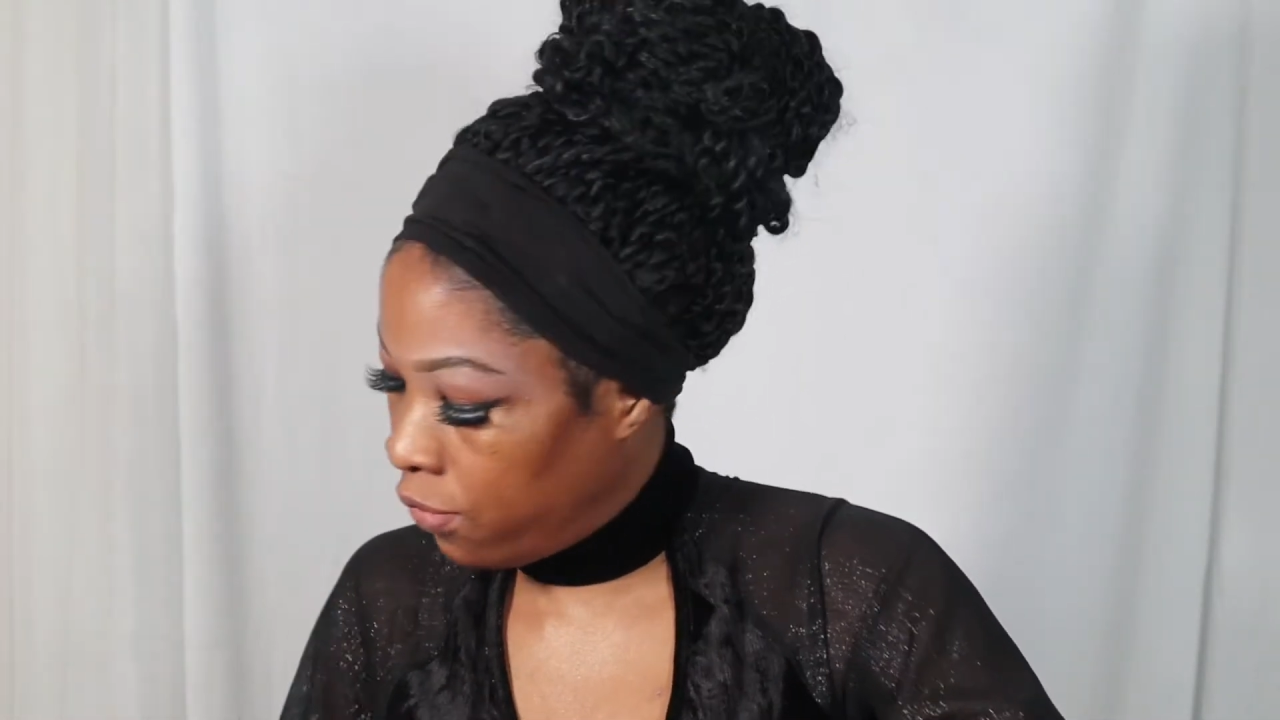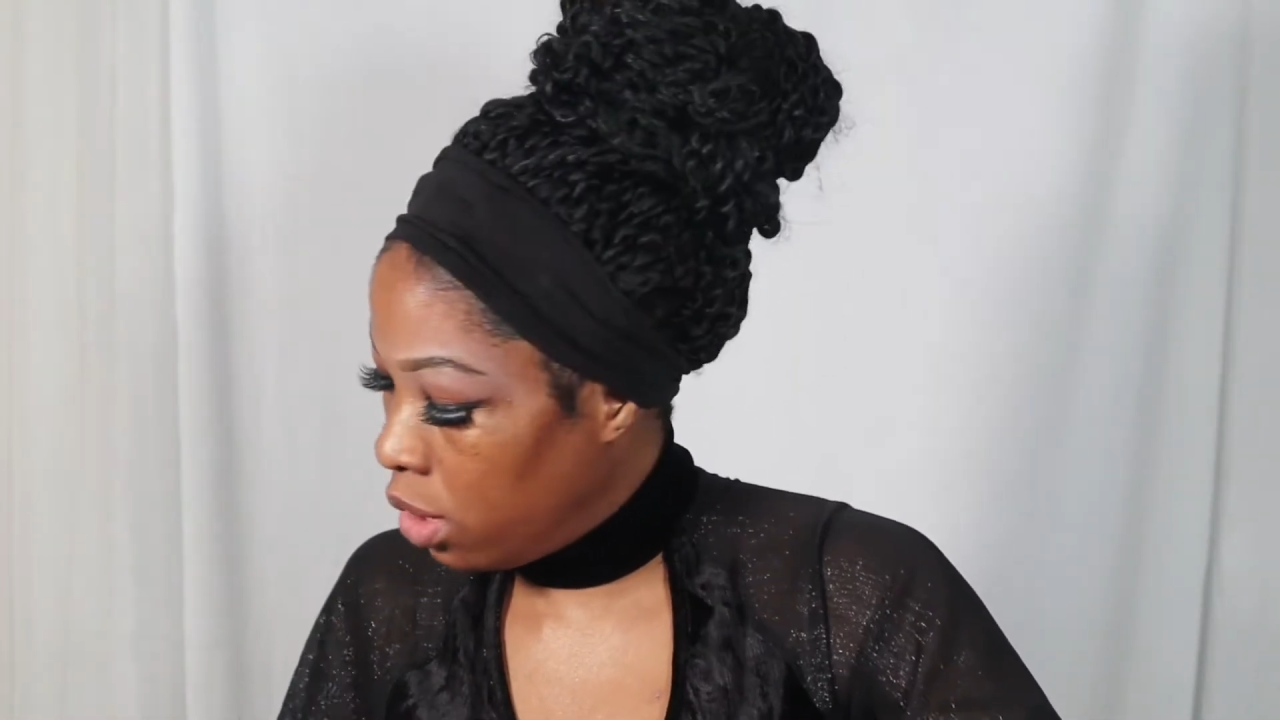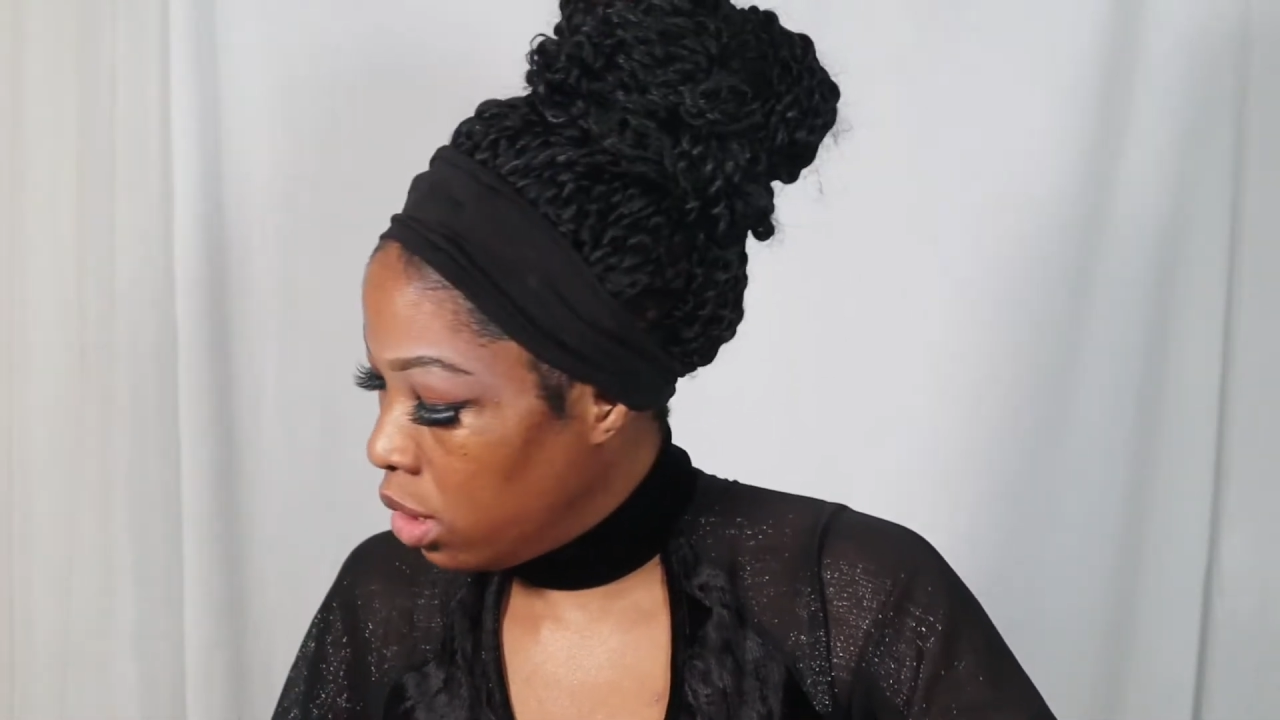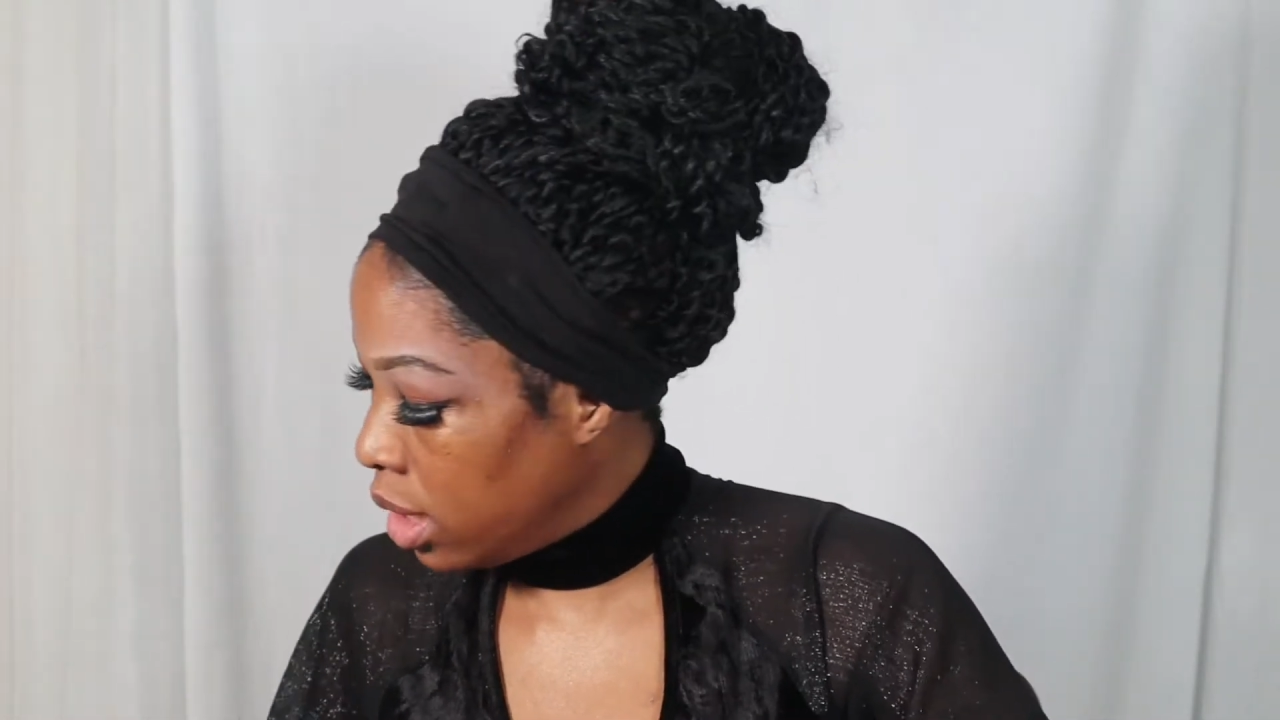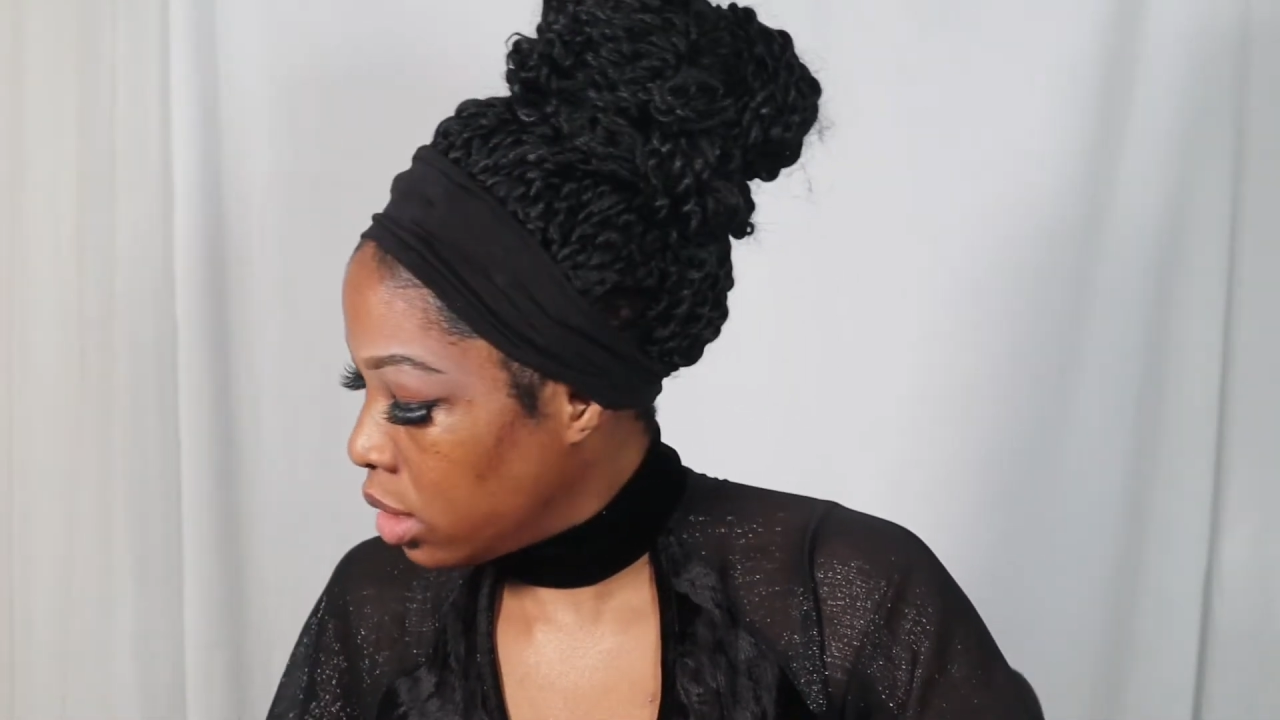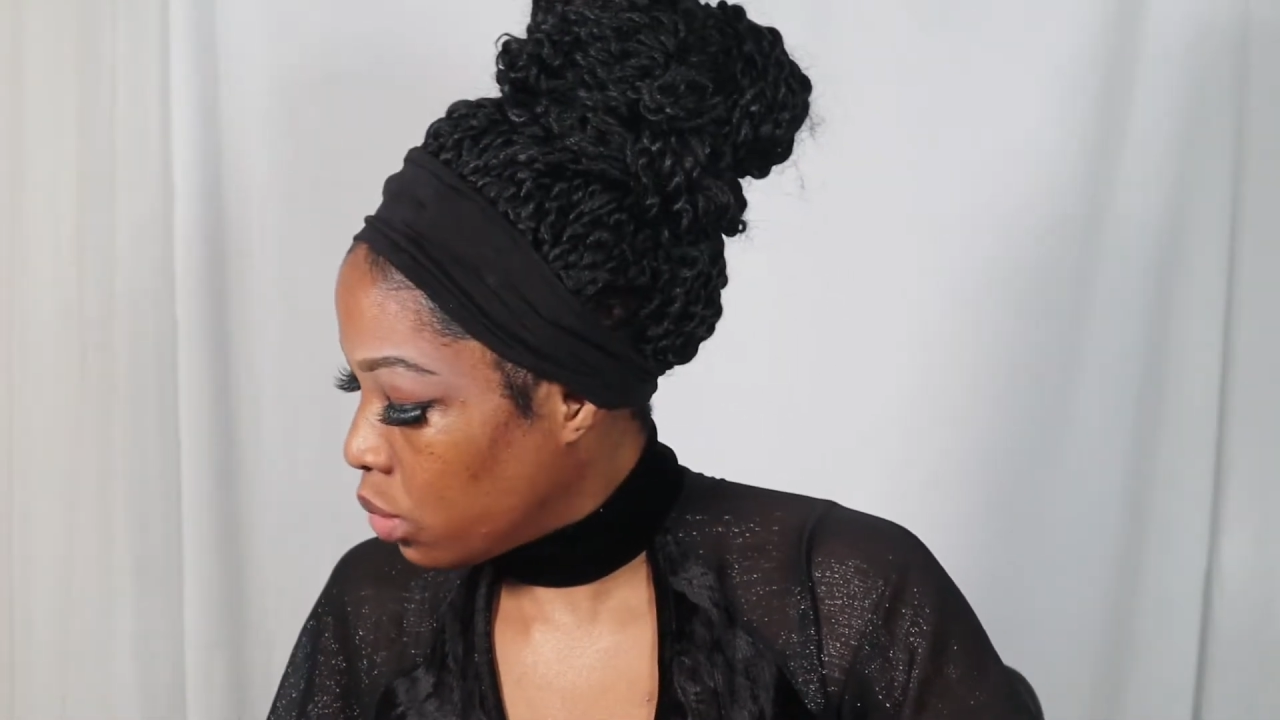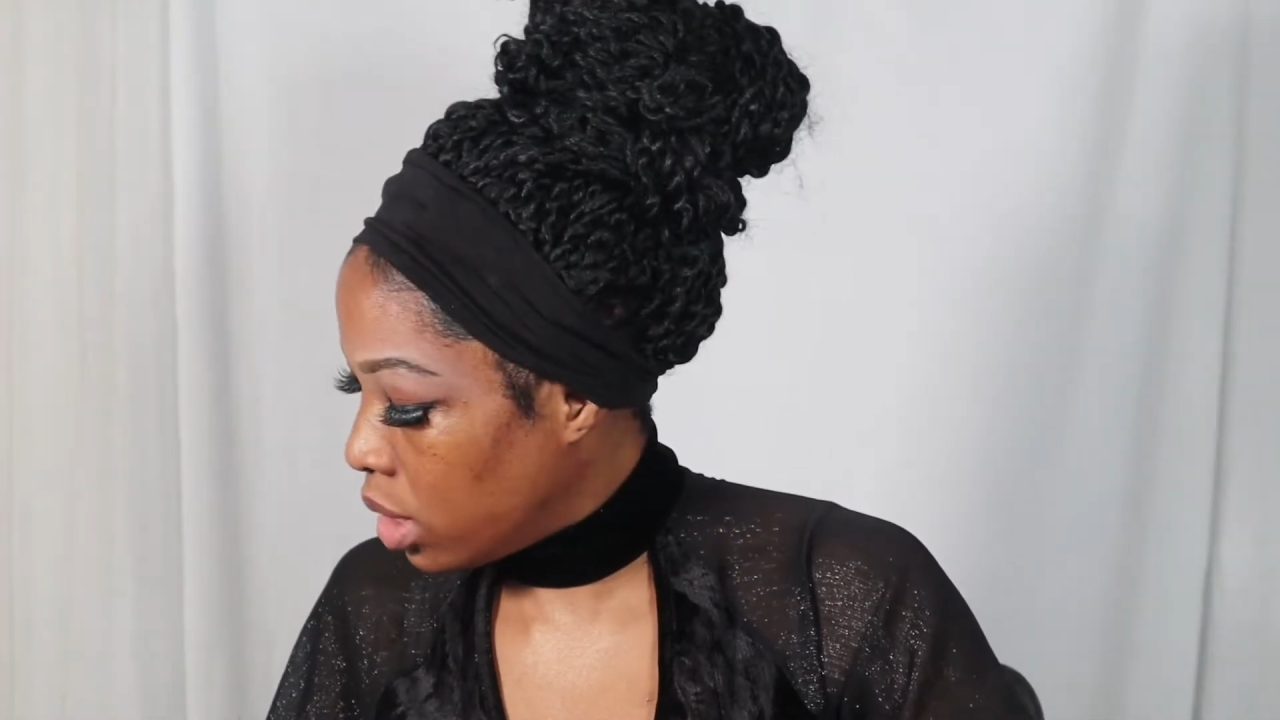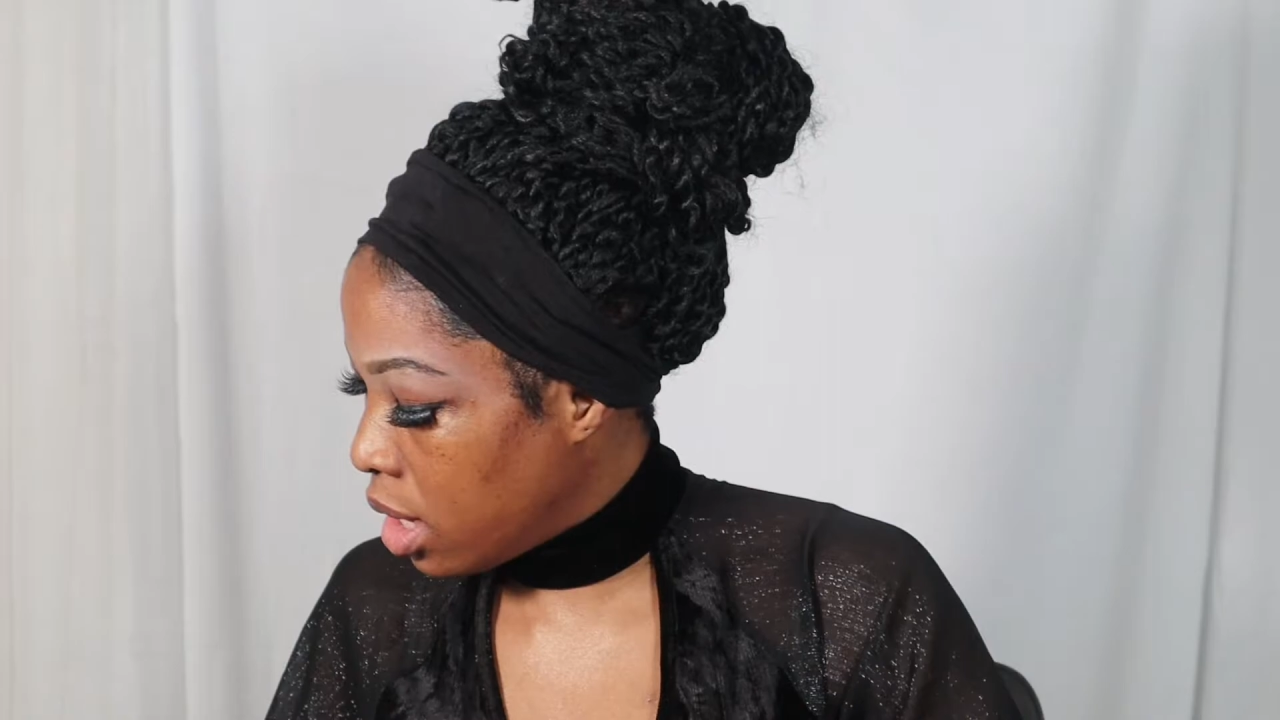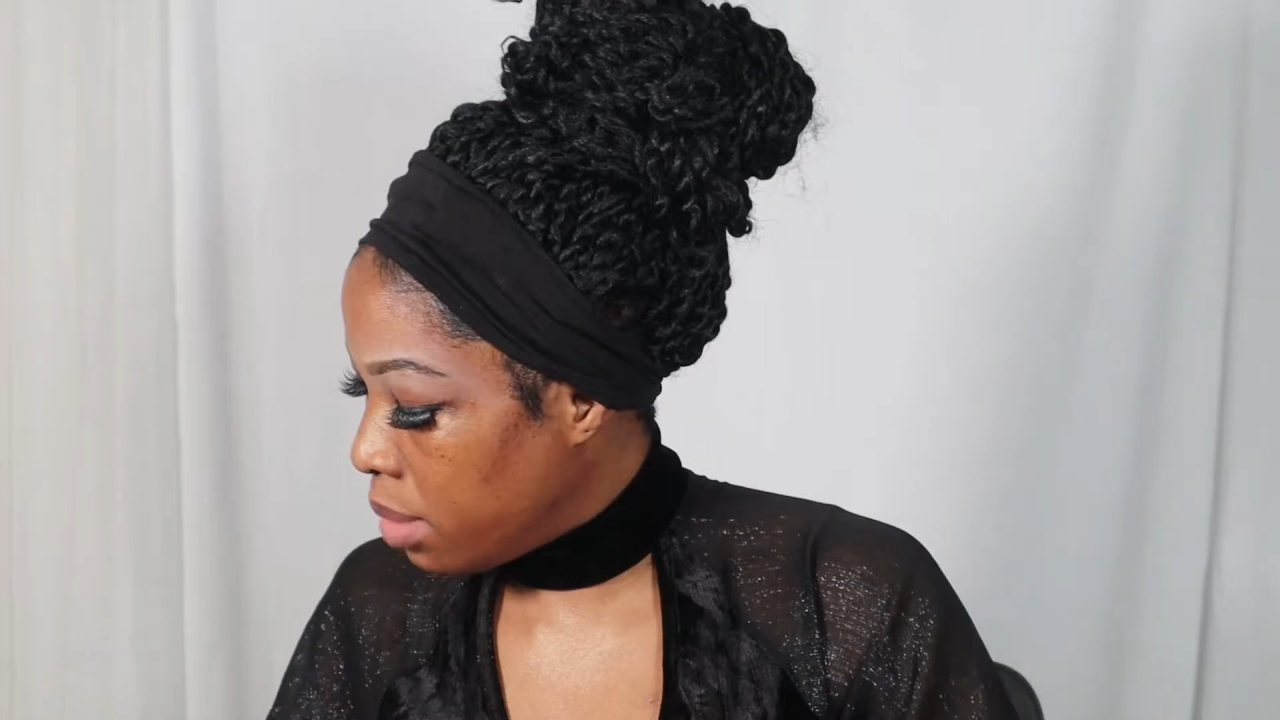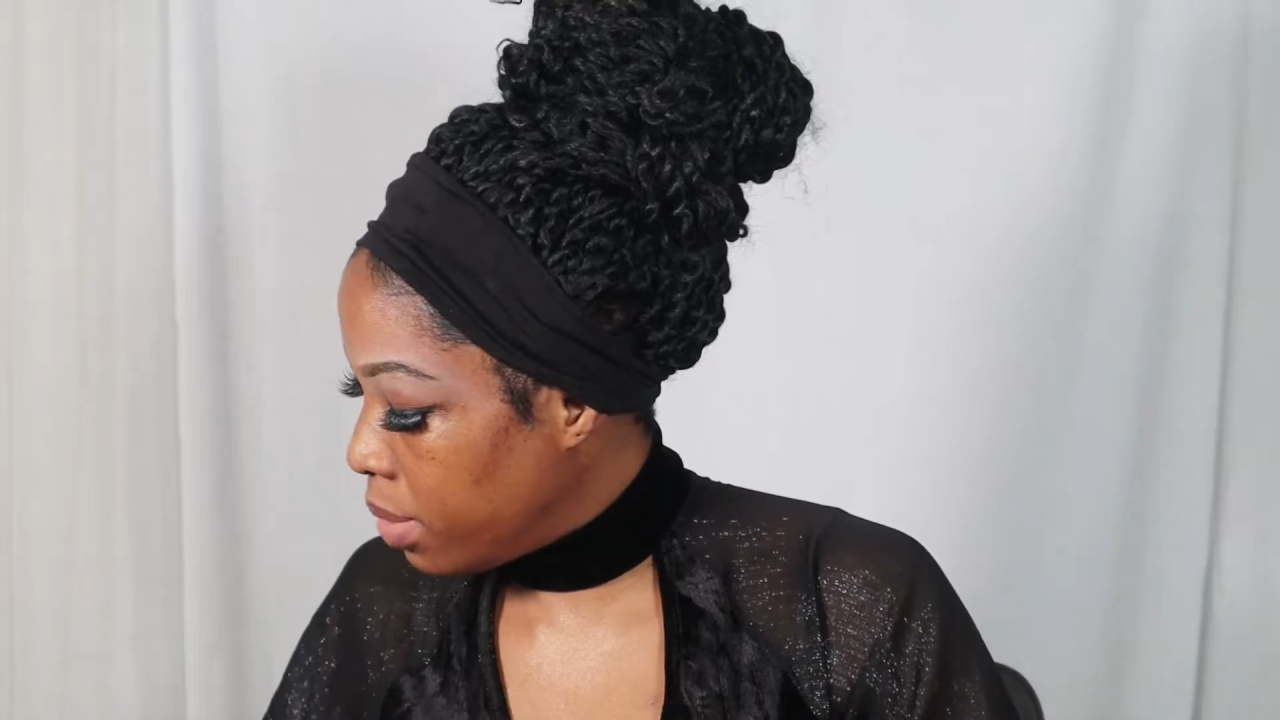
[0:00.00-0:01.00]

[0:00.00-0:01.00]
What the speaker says: flawless when I